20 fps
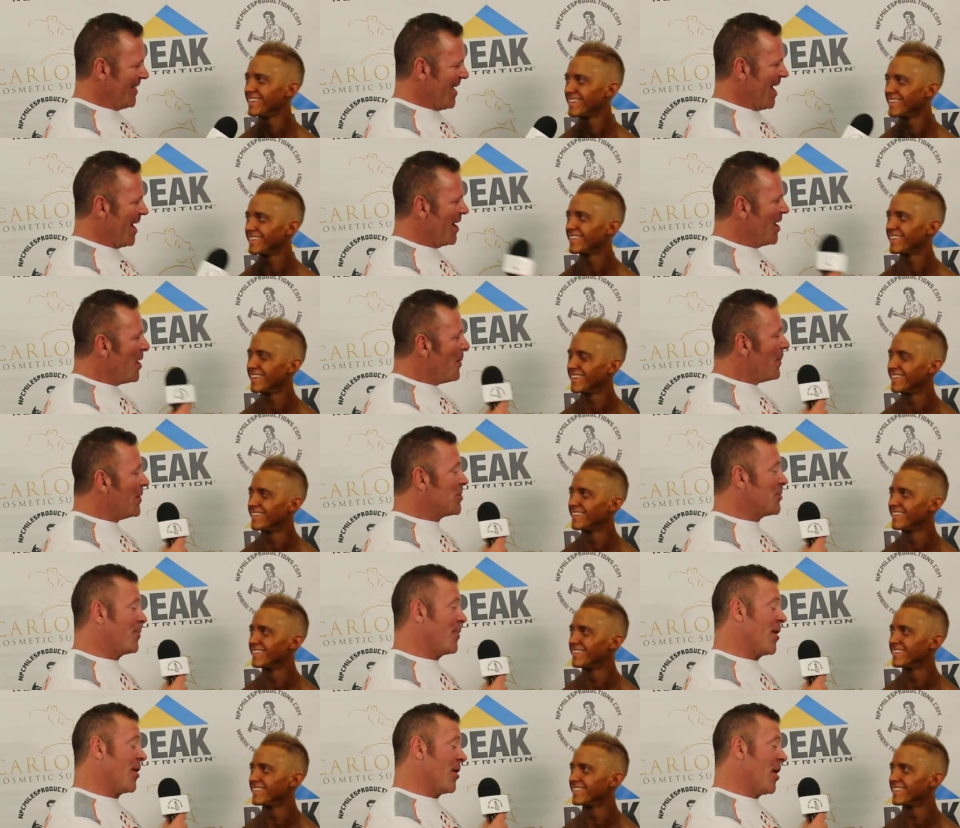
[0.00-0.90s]
Speaker 1: Yeah.
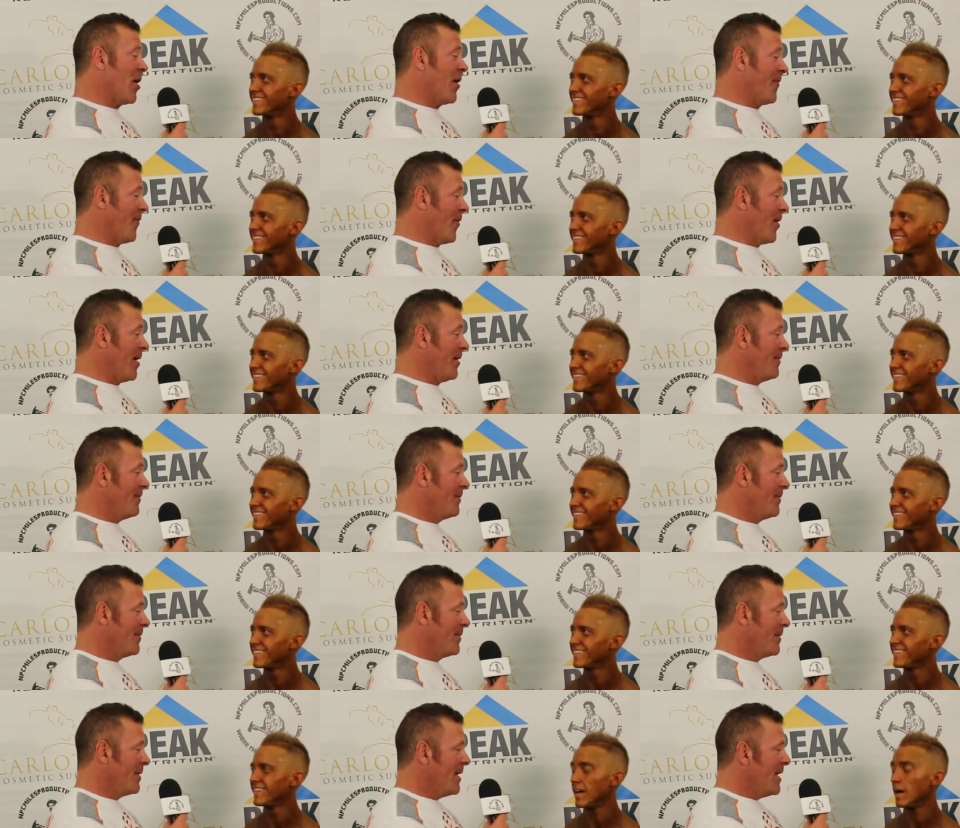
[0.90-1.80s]
But you prepared hard for it.
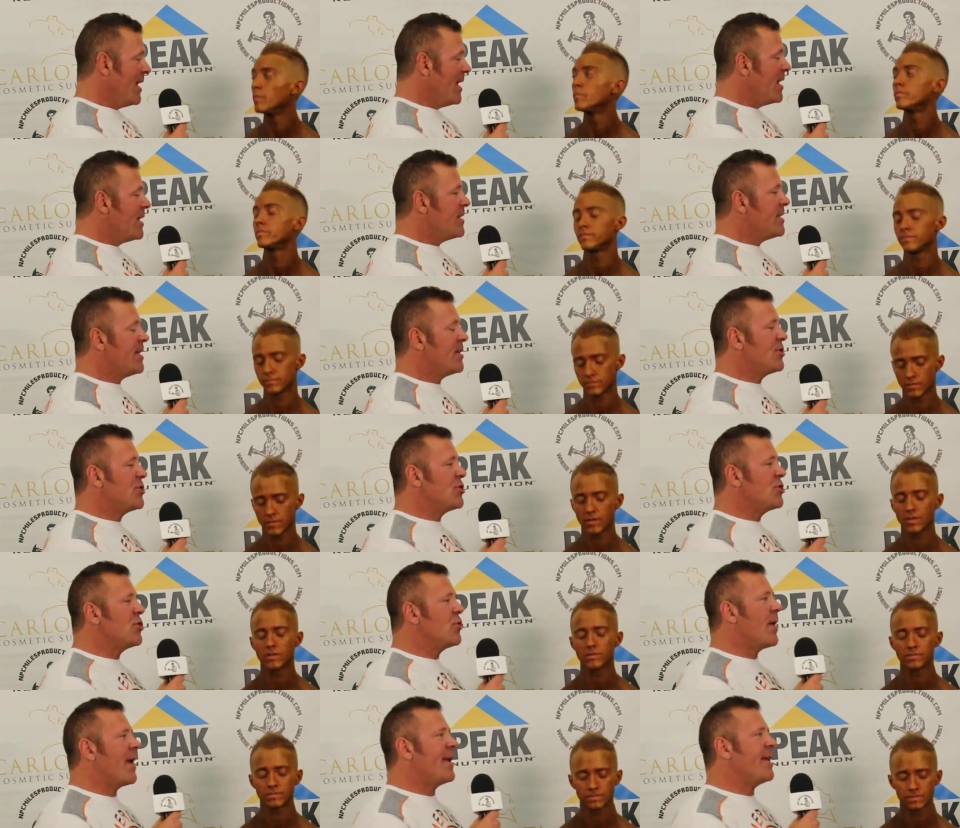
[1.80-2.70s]
Yeah. Did
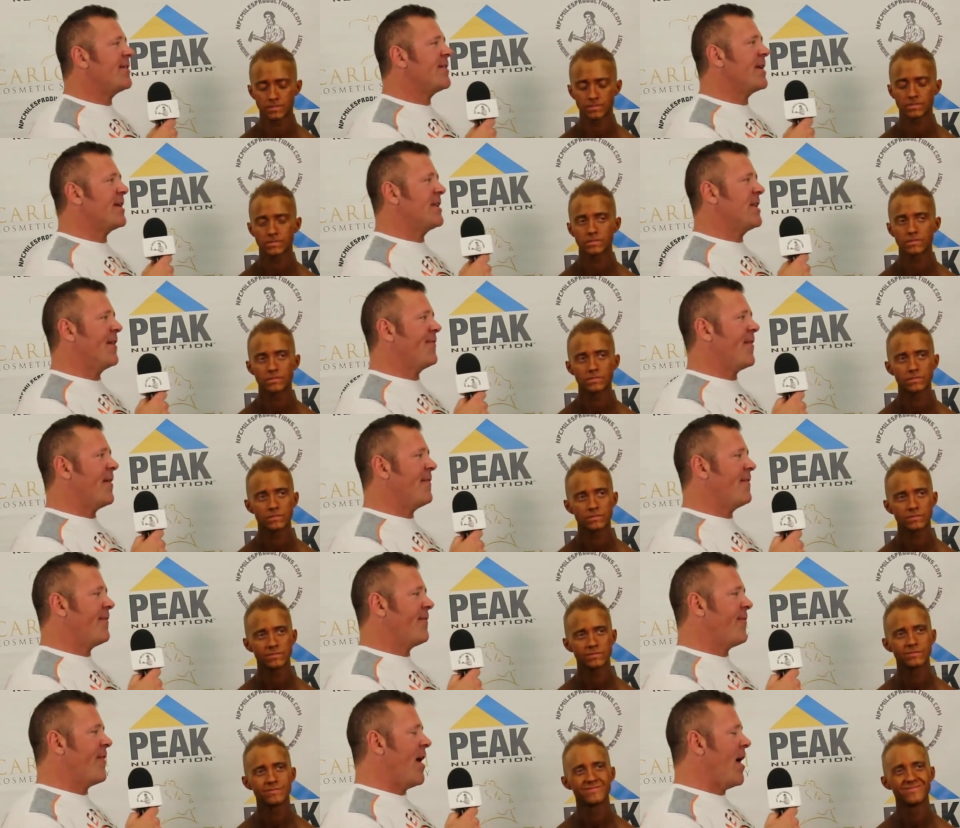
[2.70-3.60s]
you do anything
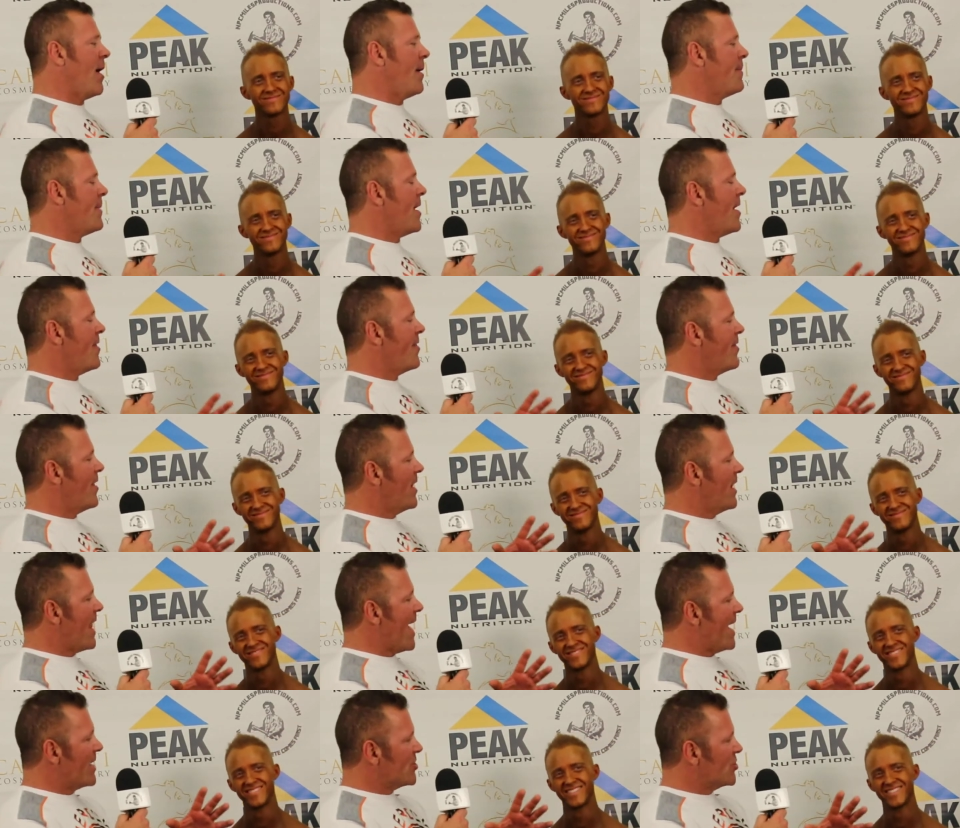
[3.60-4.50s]
different from the
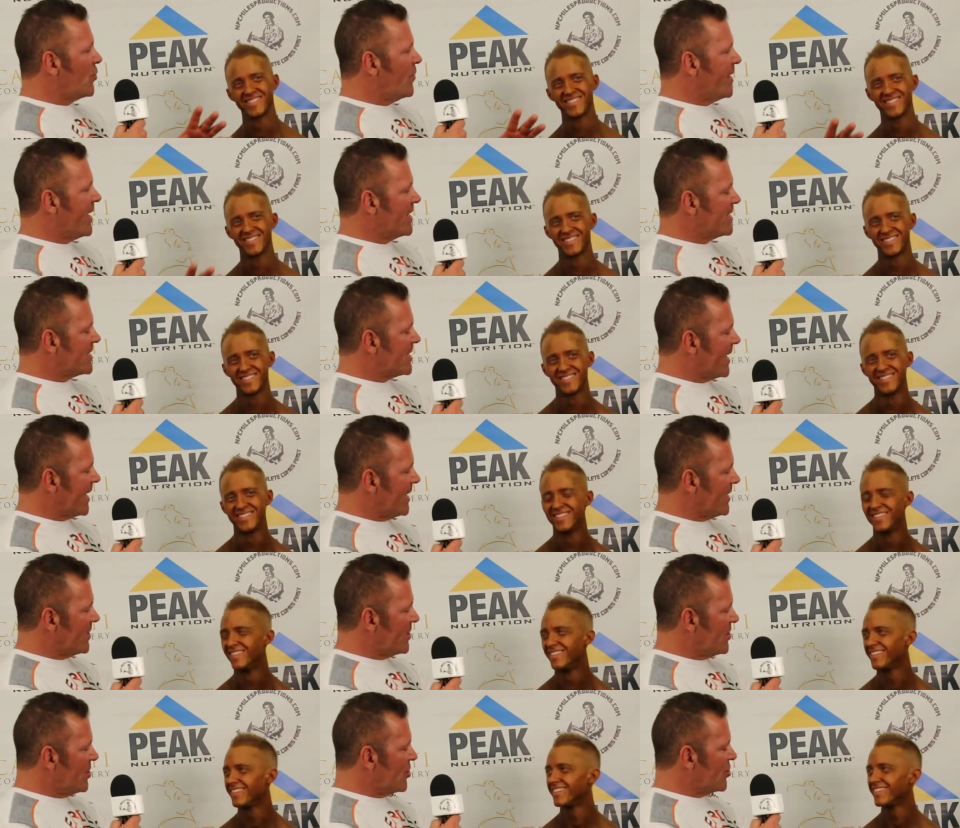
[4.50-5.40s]
last show? You got
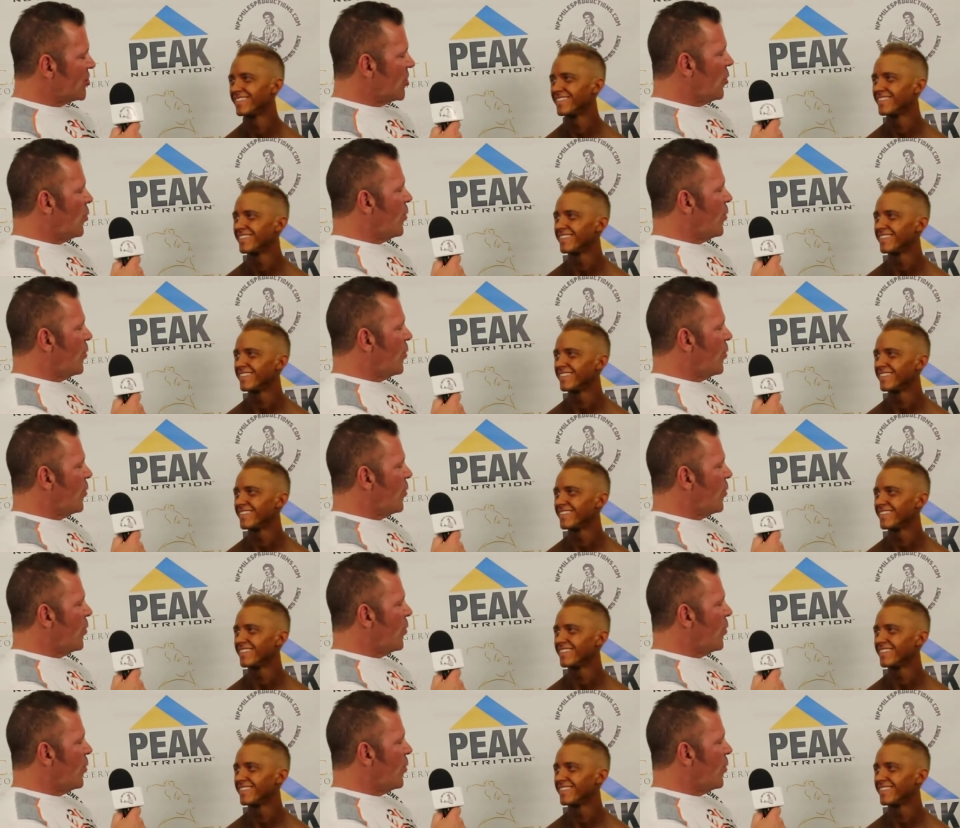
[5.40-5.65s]
second. the show